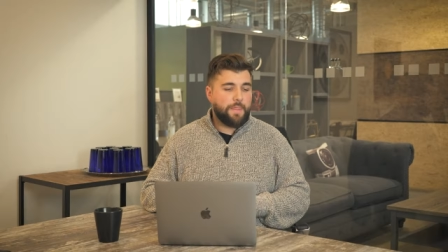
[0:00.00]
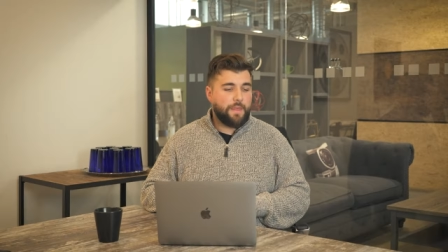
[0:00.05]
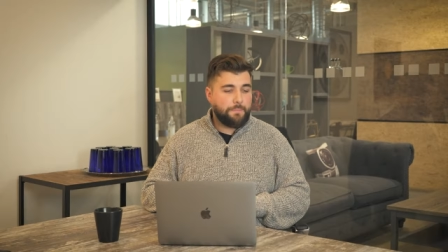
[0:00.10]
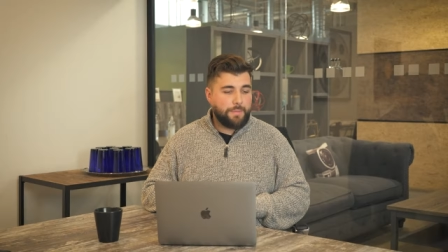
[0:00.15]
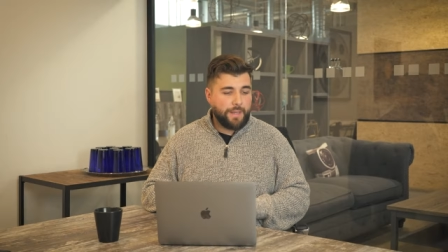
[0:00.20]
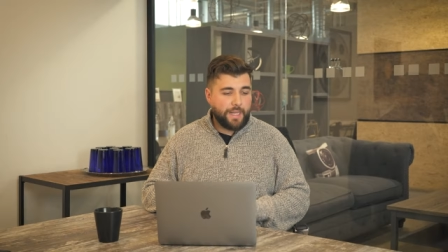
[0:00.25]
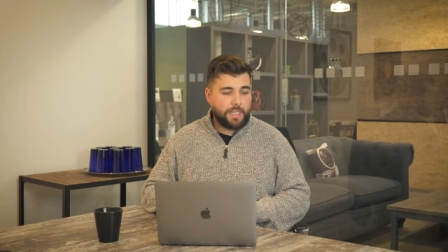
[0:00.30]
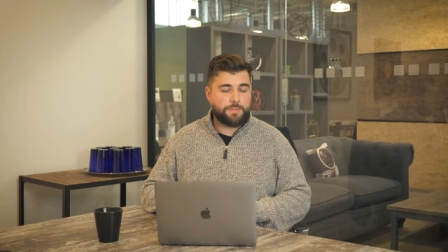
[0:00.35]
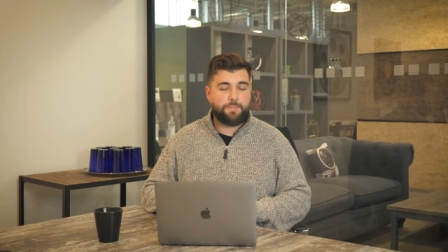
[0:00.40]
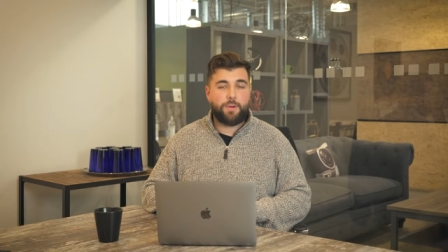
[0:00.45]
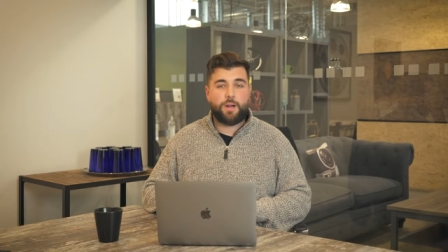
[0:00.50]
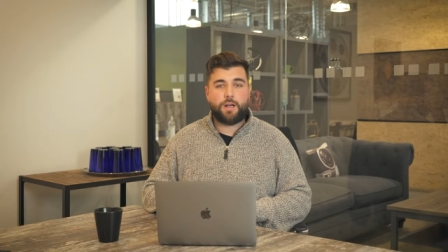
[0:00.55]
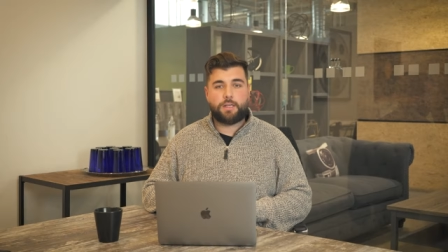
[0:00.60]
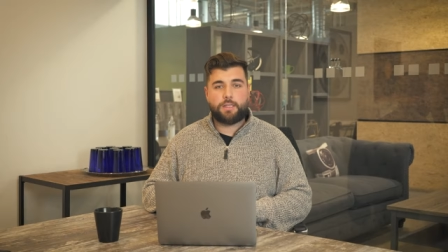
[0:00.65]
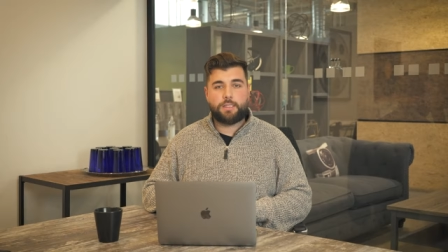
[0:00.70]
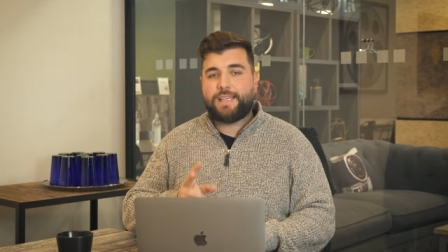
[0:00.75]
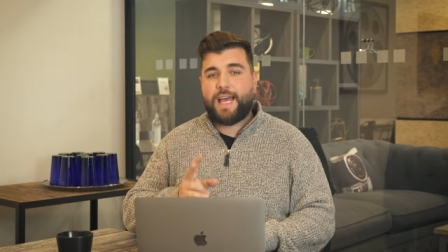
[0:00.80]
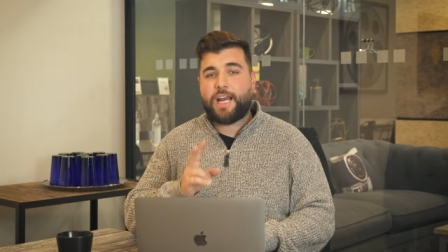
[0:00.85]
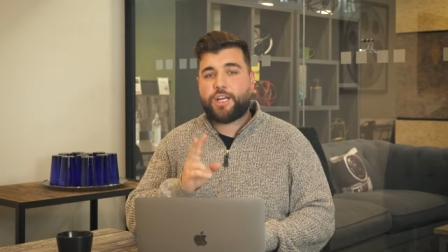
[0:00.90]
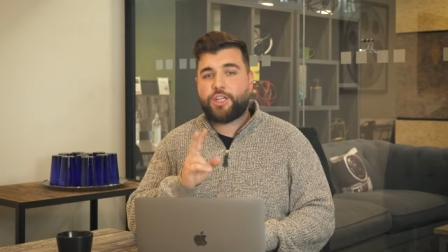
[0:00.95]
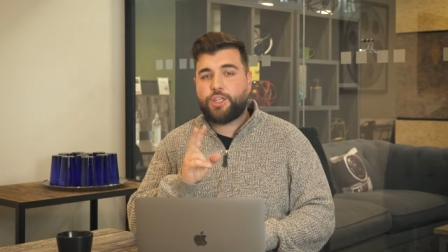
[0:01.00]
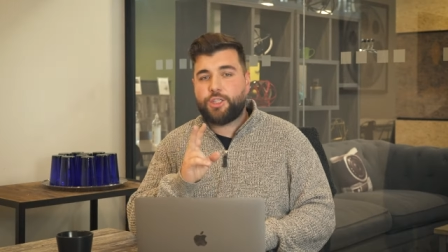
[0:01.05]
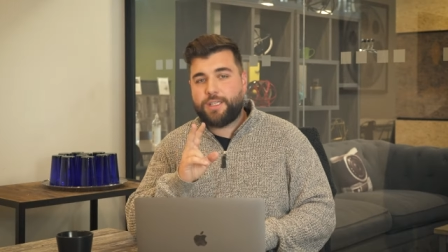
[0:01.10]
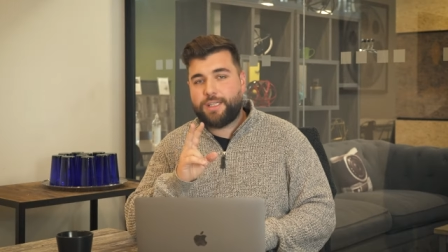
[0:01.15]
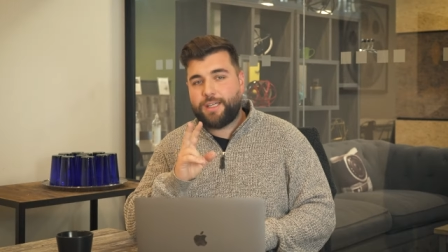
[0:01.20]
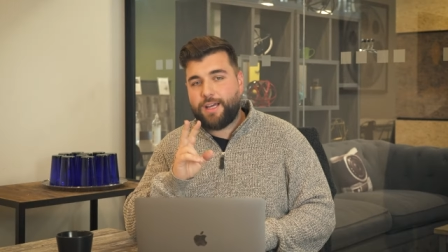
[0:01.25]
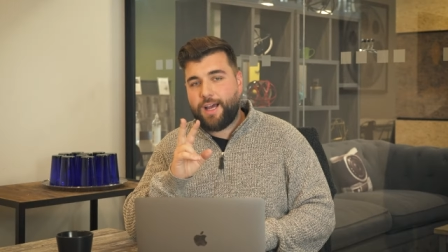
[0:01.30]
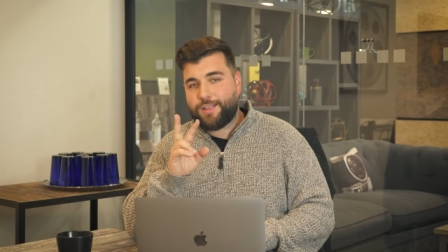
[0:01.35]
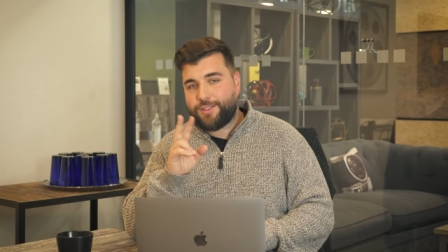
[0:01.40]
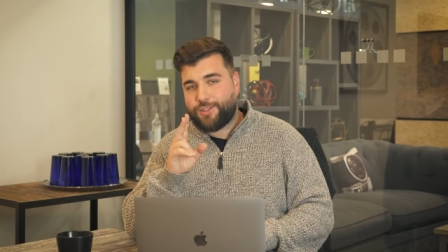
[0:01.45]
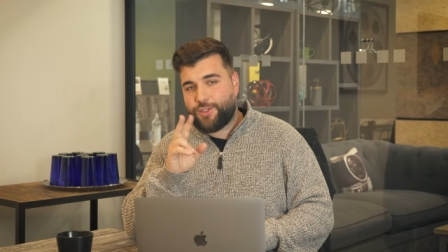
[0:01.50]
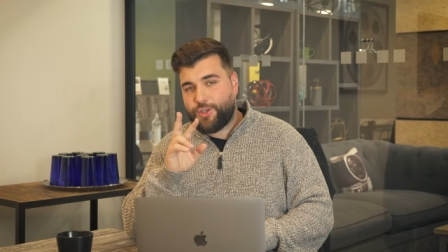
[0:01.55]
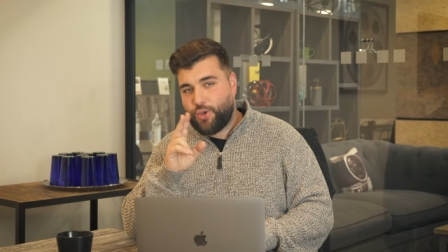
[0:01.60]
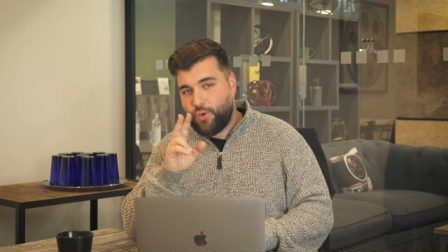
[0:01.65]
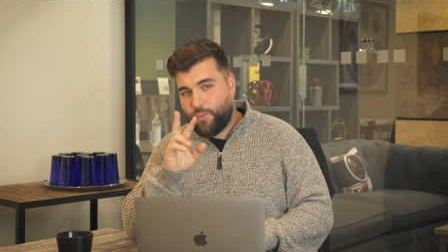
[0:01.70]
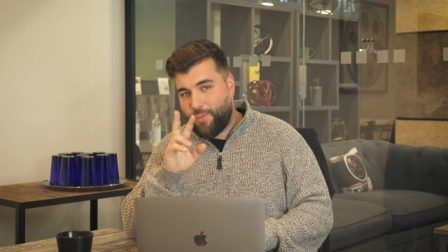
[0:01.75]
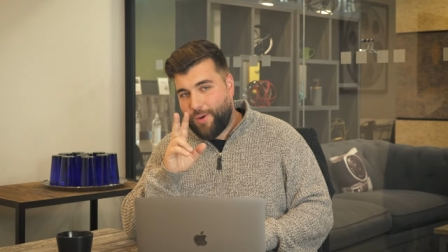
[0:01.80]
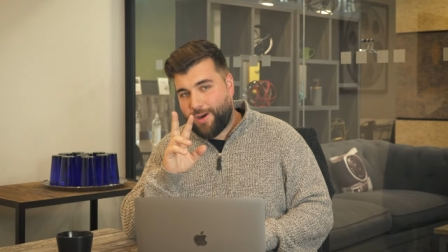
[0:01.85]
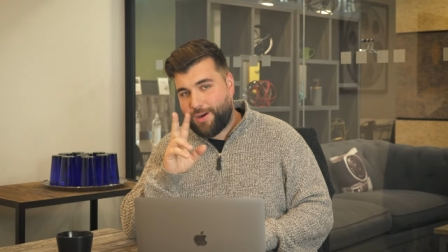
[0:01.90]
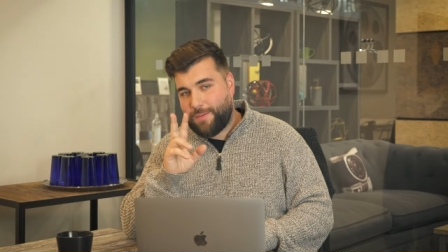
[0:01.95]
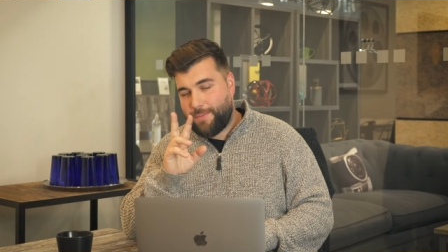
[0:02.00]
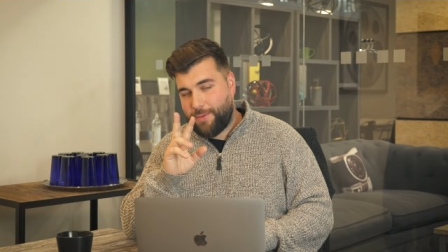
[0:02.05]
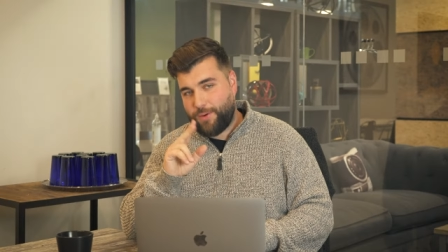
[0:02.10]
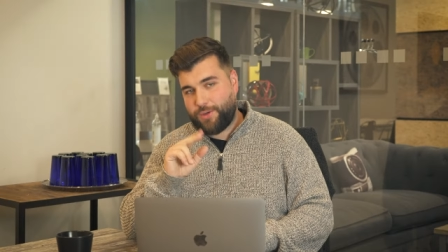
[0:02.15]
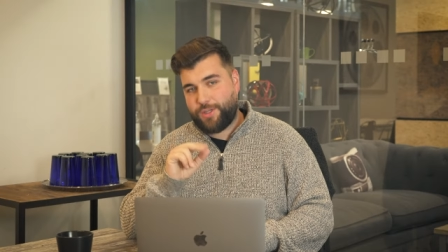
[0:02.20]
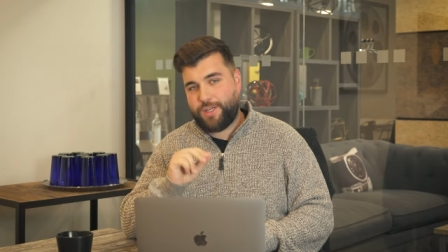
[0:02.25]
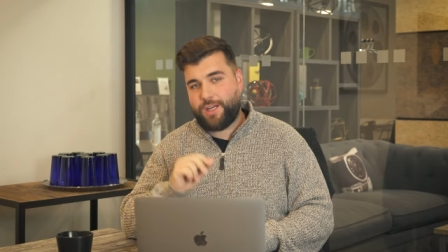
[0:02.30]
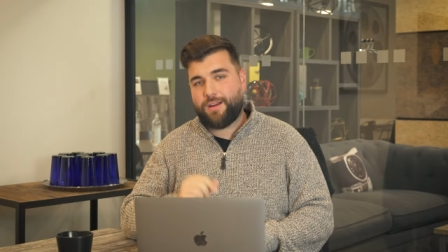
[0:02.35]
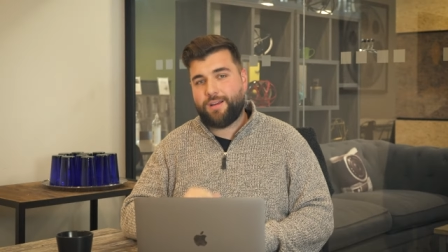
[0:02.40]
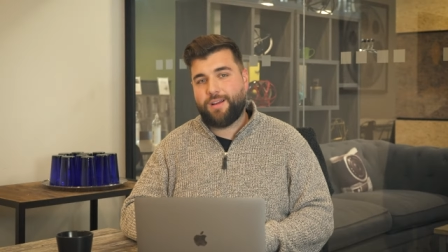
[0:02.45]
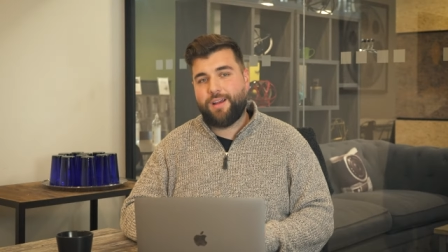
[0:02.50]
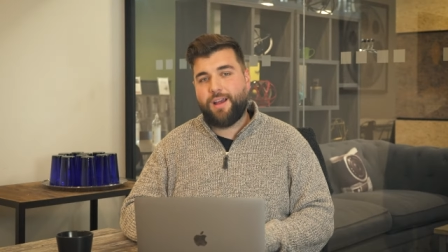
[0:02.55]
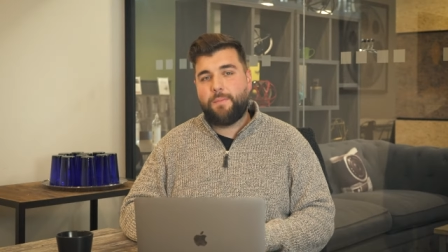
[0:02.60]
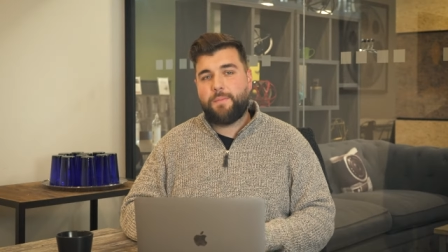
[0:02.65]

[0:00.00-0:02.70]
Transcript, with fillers: the biggest part, it's actually a two-part approach here,